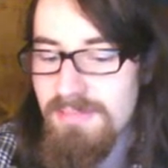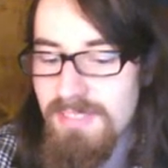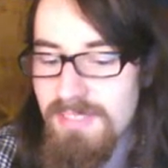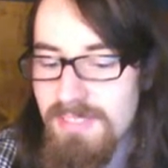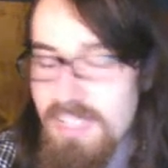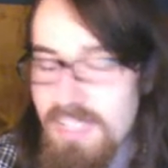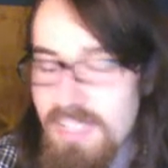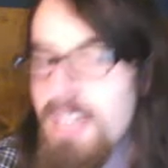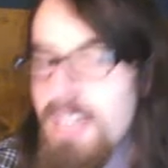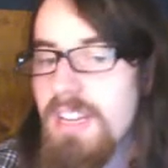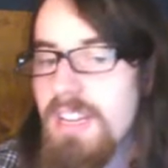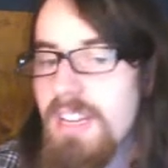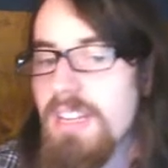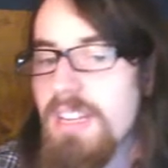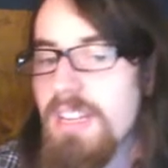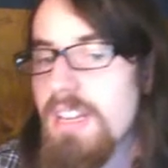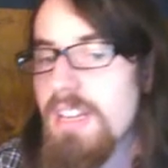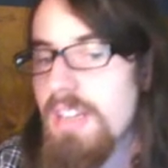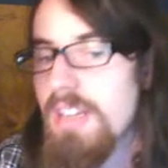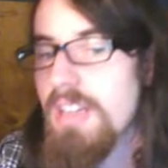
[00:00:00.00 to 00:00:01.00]
No.
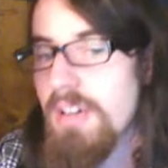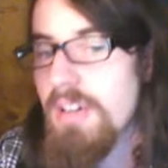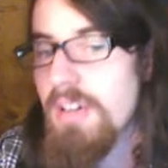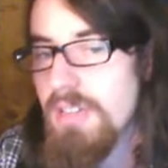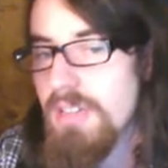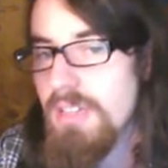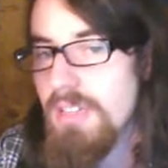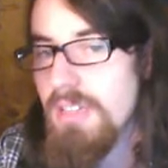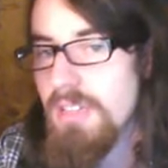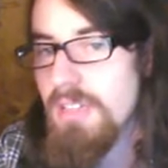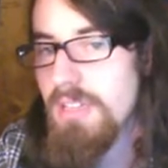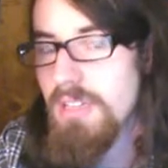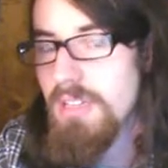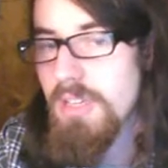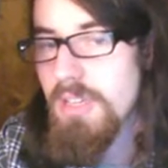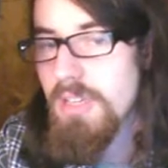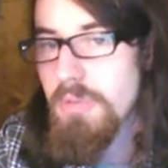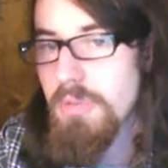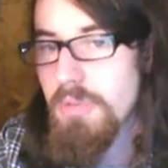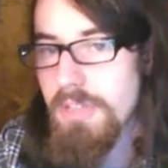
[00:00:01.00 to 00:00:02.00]
You
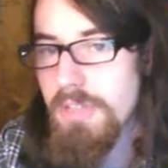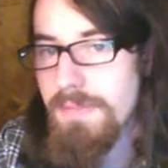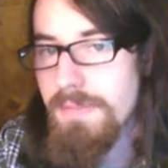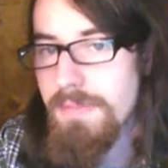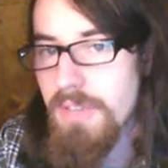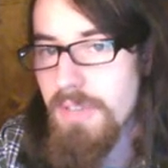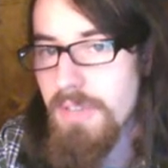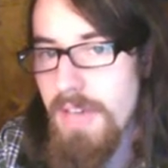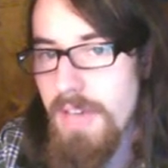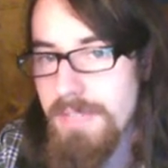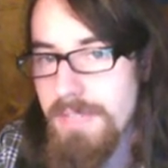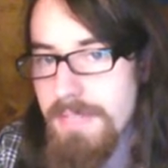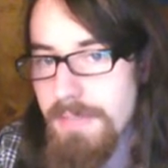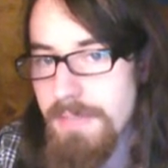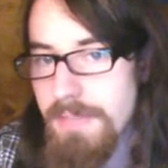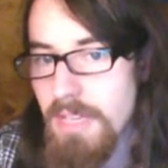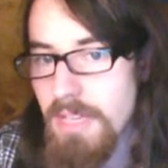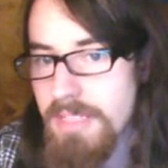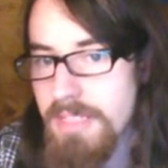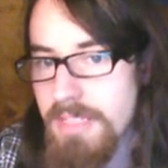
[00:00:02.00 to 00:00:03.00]
go on if you have
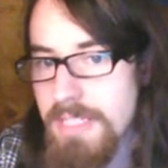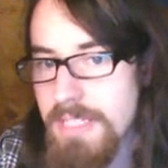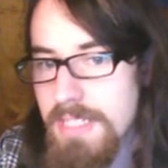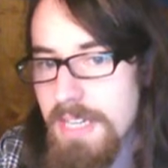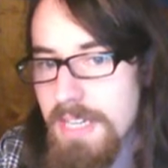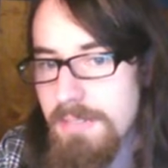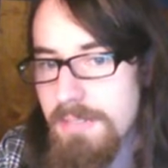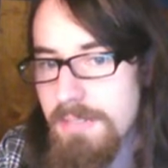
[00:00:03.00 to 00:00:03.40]
something else to say.